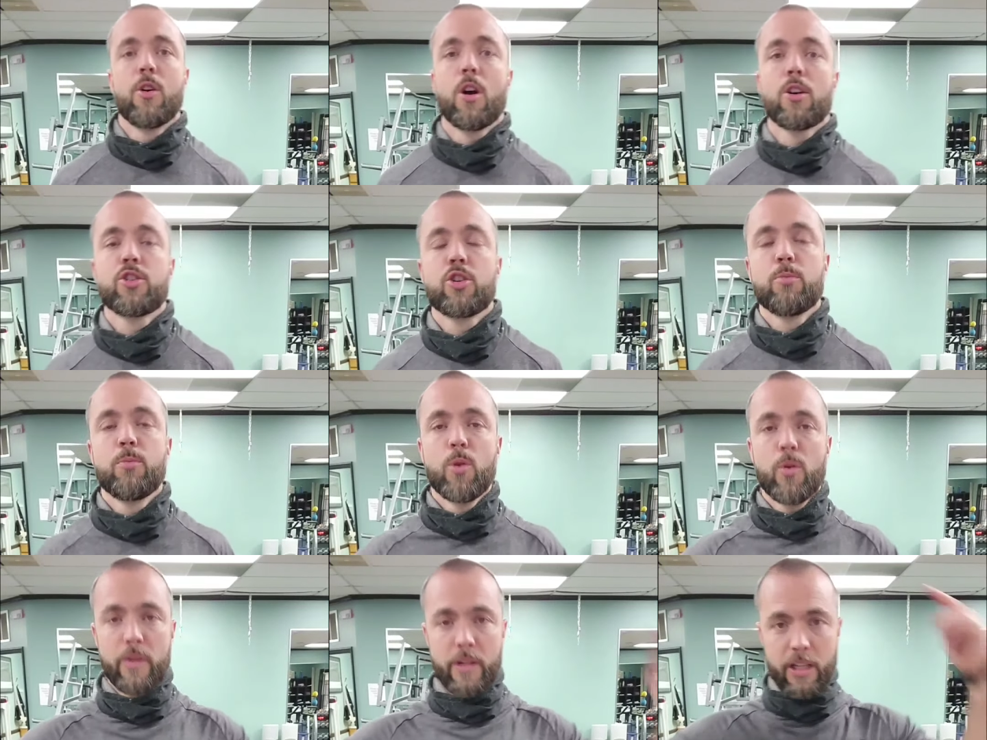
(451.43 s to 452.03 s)
you're
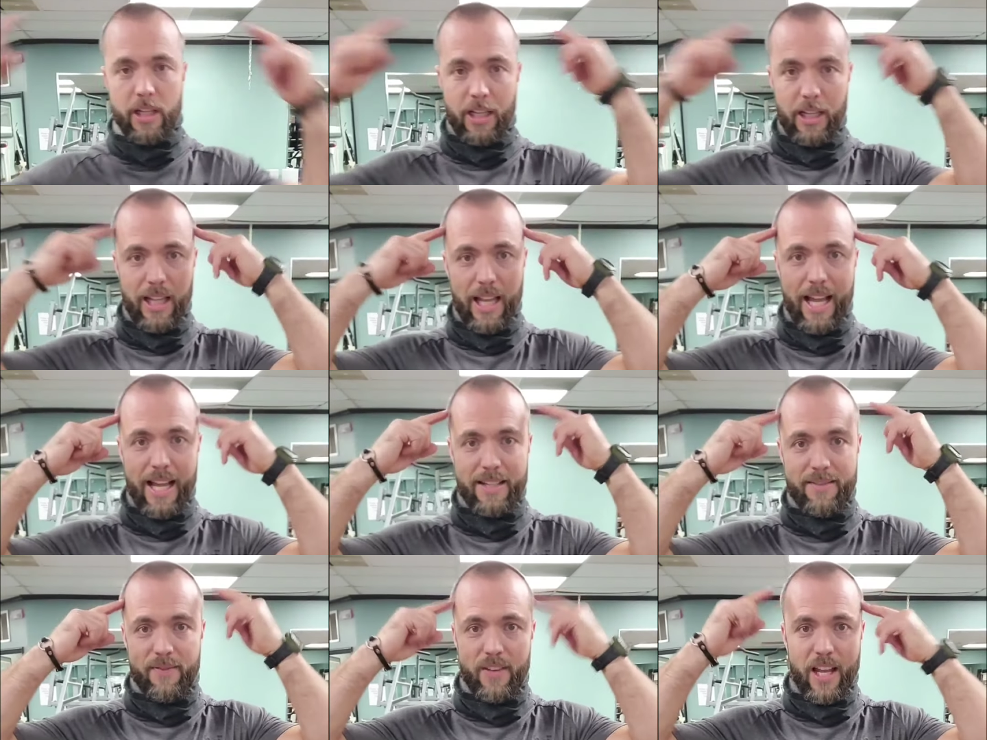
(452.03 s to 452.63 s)
also moving the
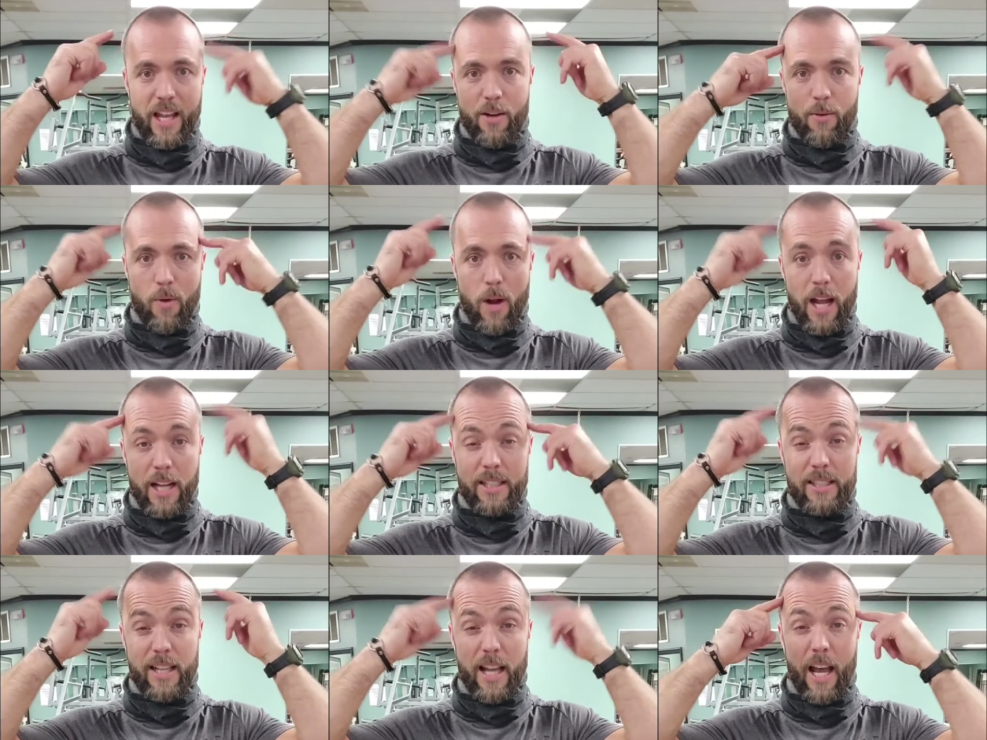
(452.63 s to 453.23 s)
left and
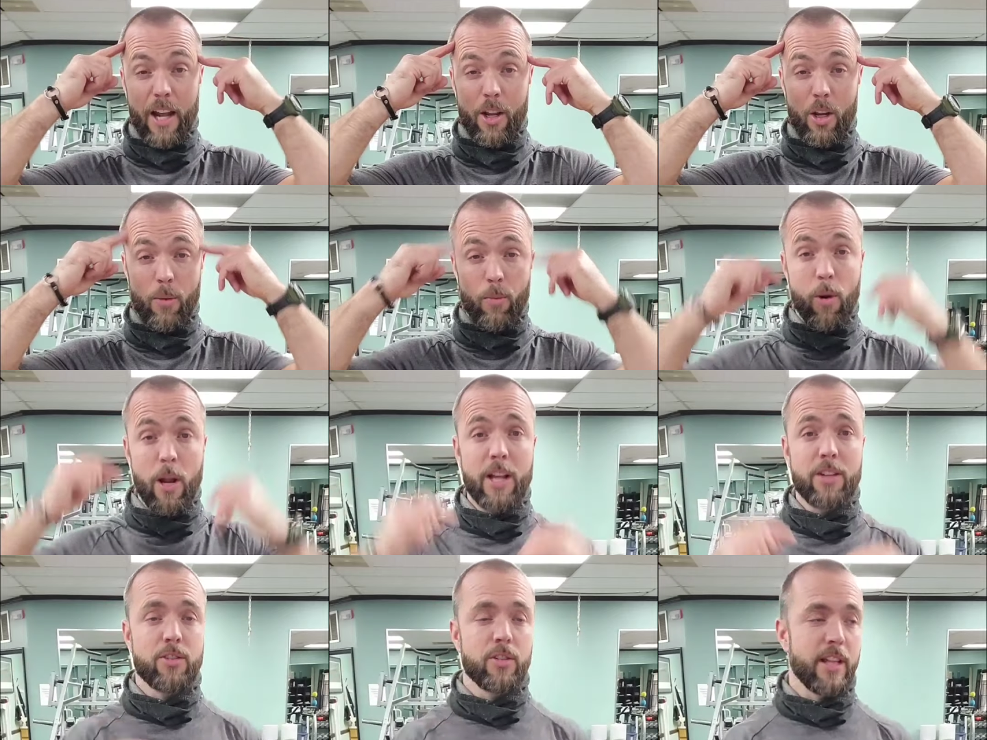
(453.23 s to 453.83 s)
right side of your
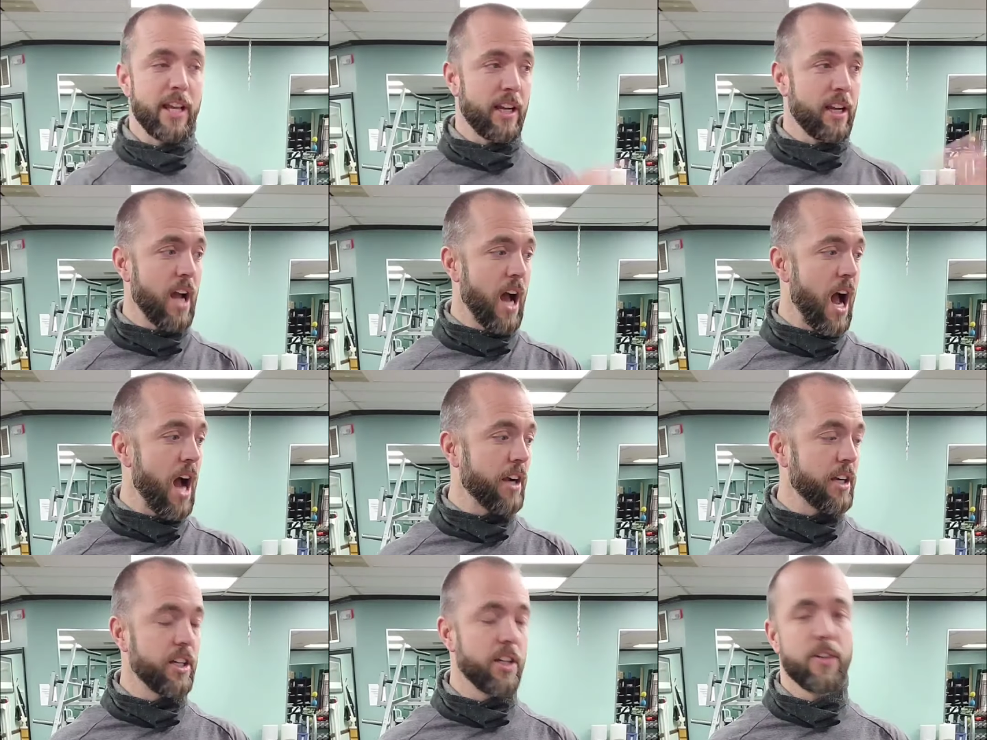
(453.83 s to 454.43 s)
brain. So that
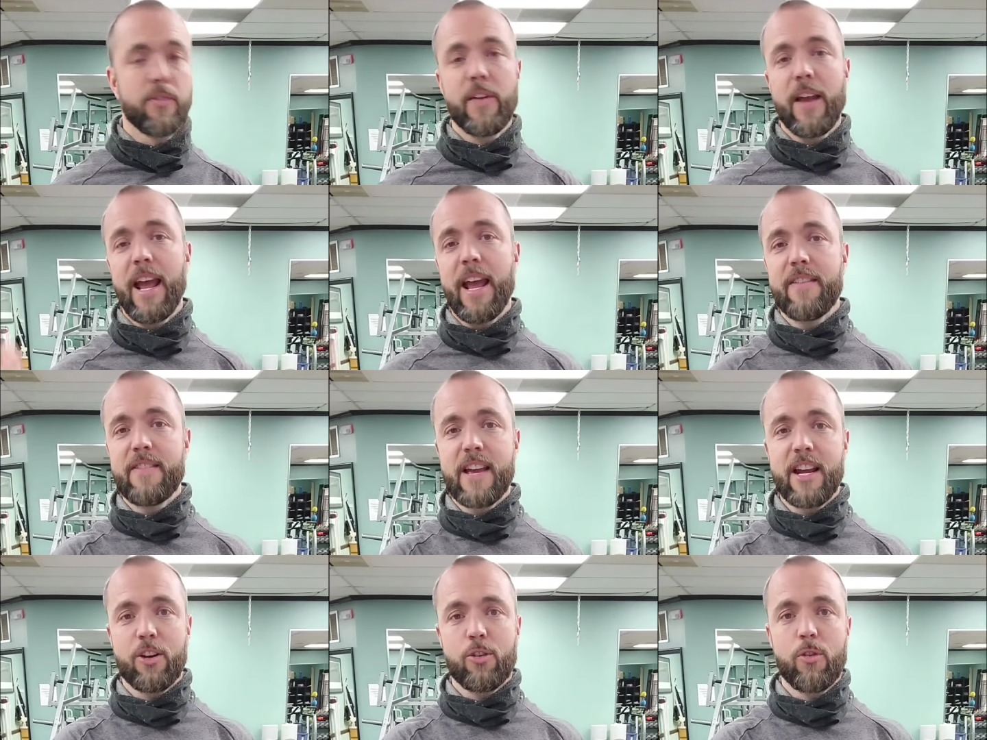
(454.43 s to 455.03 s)
cognitive
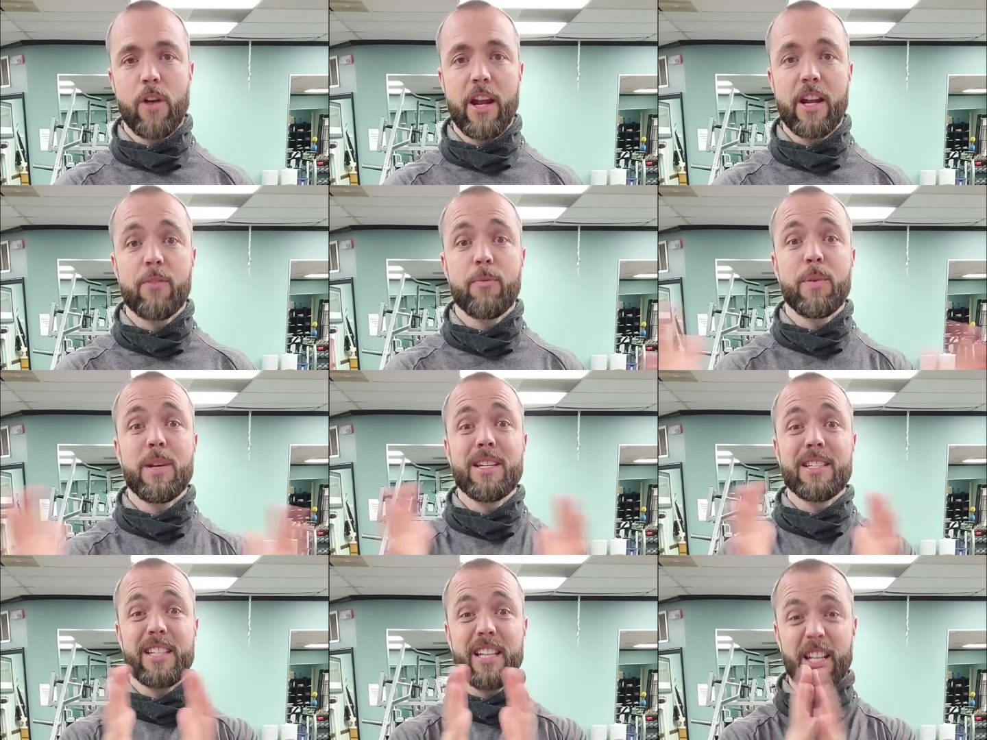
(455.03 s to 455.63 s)
and that
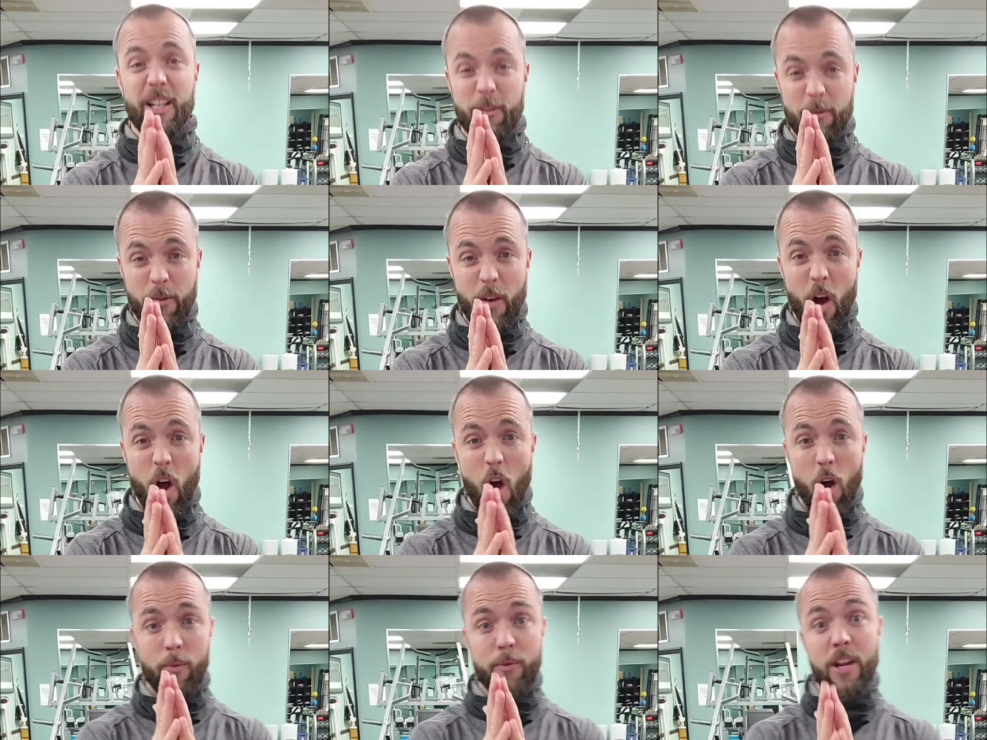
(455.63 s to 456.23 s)
creative piece get
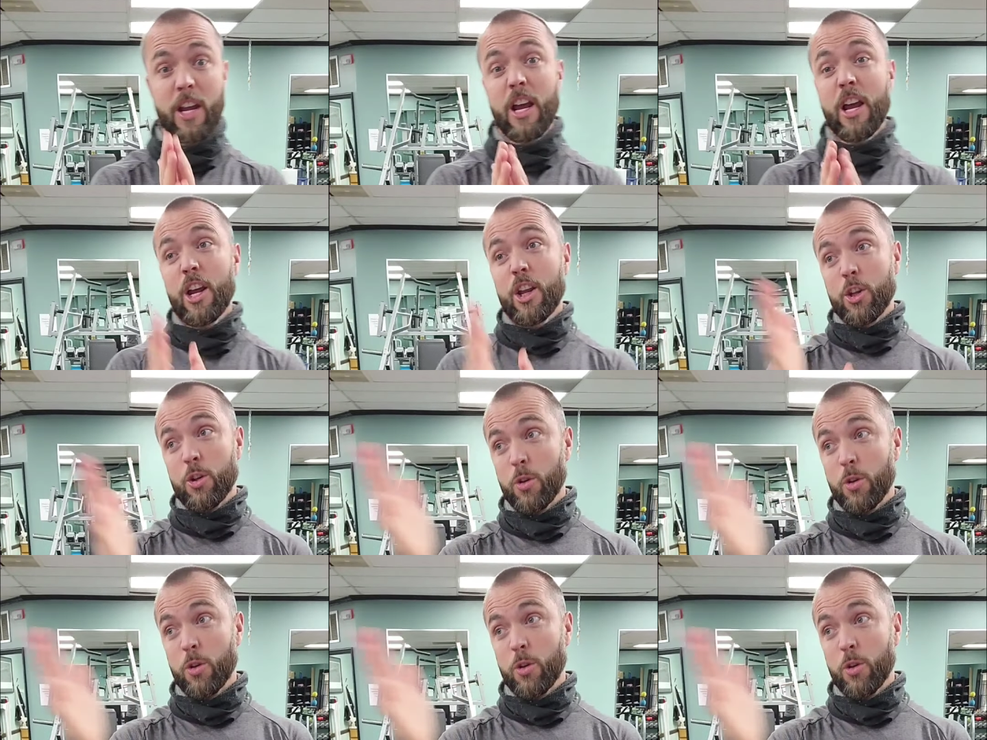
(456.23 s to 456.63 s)
involved.